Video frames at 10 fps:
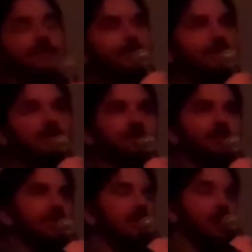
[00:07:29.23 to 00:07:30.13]
Thank
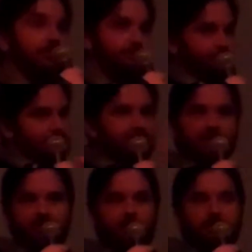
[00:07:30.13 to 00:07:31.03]
you.
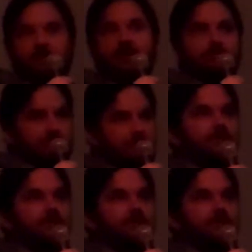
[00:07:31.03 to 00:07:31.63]
You all heard that.